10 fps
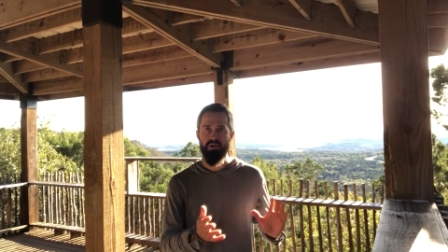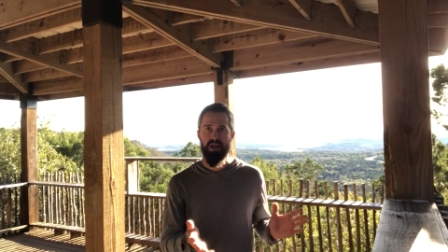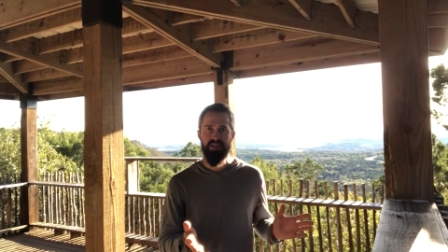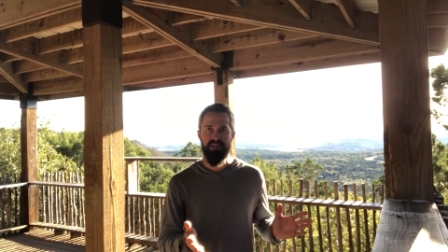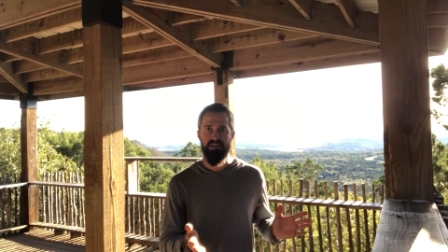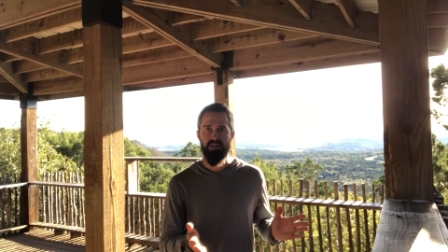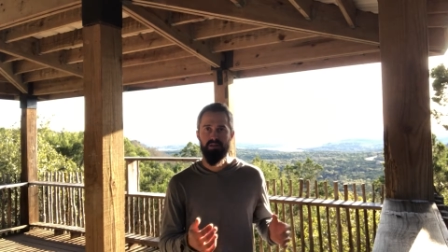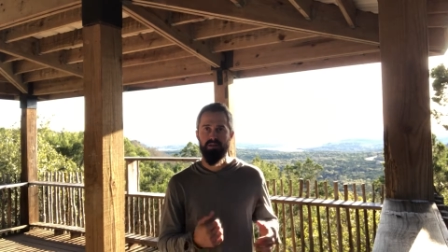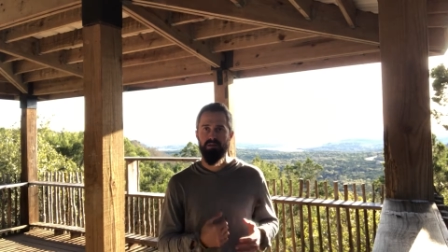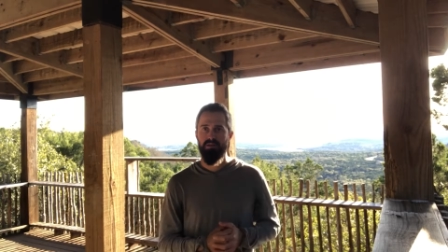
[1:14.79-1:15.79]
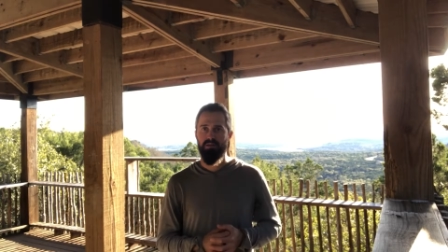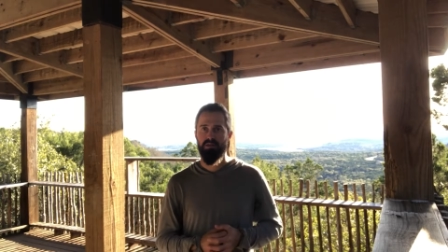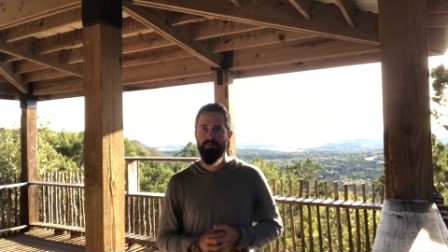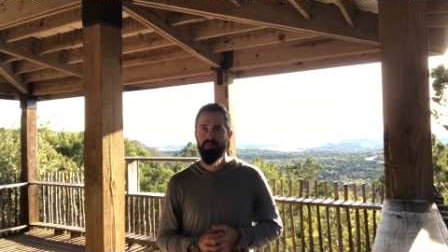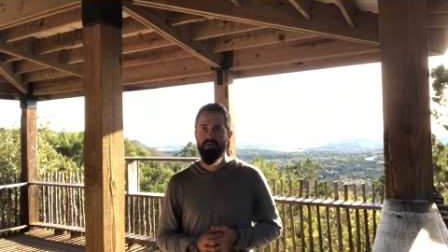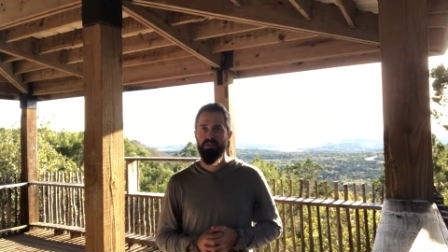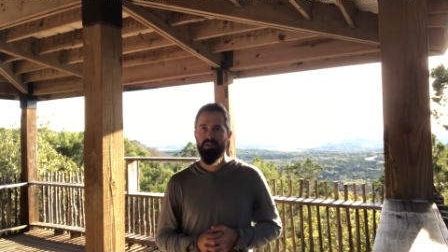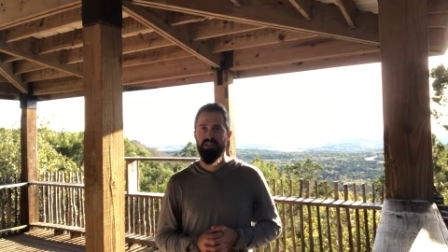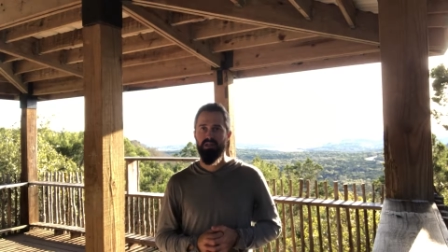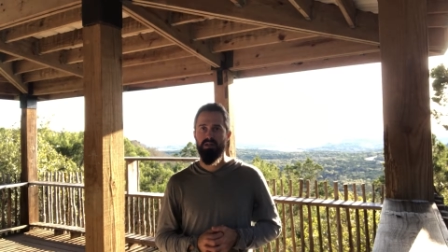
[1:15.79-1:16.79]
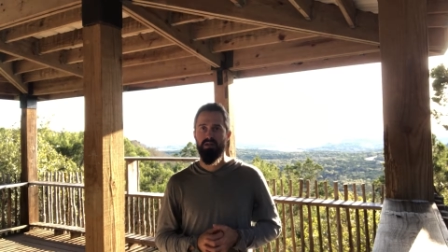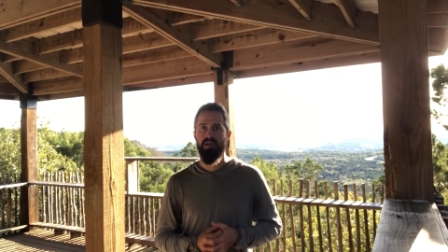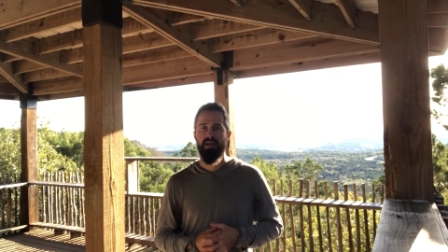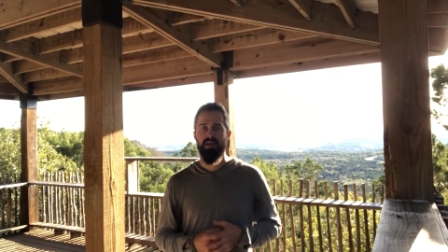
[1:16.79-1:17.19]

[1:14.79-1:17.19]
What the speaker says: like each other, are similar to each other,